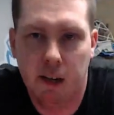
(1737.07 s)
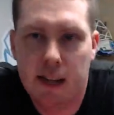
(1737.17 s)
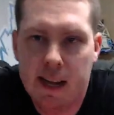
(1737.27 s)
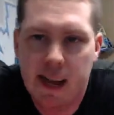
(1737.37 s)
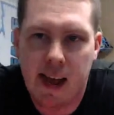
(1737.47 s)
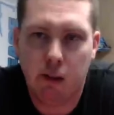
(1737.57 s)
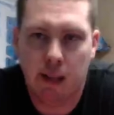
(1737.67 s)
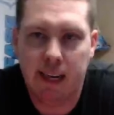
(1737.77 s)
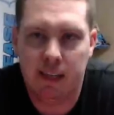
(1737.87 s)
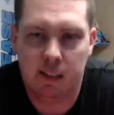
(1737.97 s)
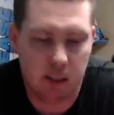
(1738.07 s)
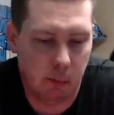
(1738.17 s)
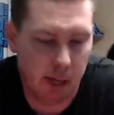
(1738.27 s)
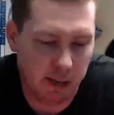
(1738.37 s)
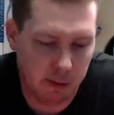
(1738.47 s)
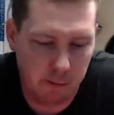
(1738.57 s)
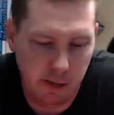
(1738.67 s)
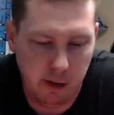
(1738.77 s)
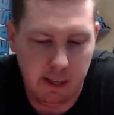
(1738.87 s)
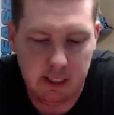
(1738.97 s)
How light does the blocker feel?
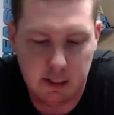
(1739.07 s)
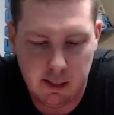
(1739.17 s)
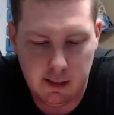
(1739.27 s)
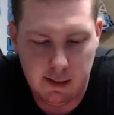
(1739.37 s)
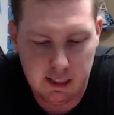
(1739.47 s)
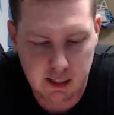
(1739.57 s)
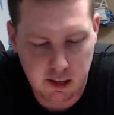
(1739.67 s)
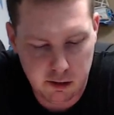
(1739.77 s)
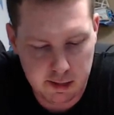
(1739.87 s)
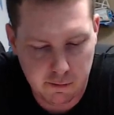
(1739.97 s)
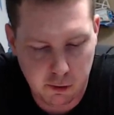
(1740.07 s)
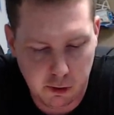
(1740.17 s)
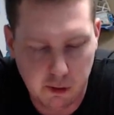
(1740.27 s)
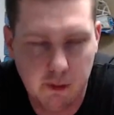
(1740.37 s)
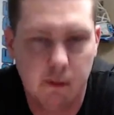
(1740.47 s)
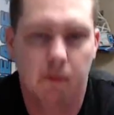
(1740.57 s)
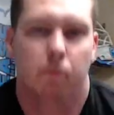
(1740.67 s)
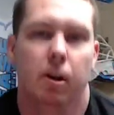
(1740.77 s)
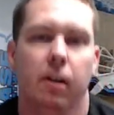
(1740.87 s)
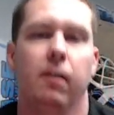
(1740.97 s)
That's a that's another difficult one.
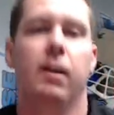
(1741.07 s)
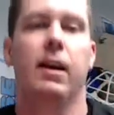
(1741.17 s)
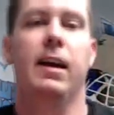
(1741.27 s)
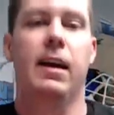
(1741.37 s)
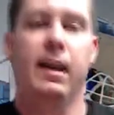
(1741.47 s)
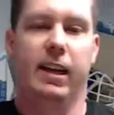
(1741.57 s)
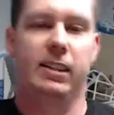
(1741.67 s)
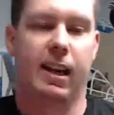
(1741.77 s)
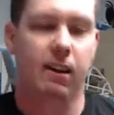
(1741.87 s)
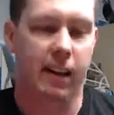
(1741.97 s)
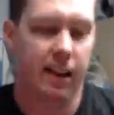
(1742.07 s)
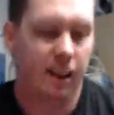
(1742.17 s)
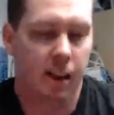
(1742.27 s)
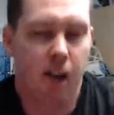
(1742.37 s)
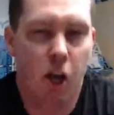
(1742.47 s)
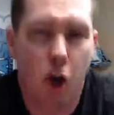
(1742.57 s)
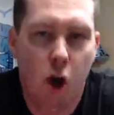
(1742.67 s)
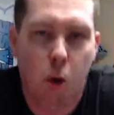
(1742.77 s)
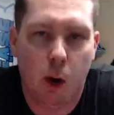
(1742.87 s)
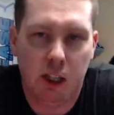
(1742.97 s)
It's kind of like
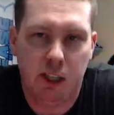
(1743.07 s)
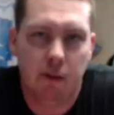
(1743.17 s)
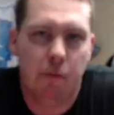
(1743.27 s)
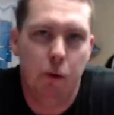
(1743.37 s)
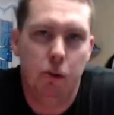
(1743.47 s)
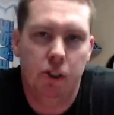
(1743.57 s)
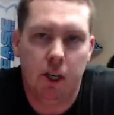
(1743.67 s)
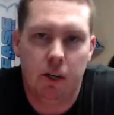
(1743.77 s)
watching a food show,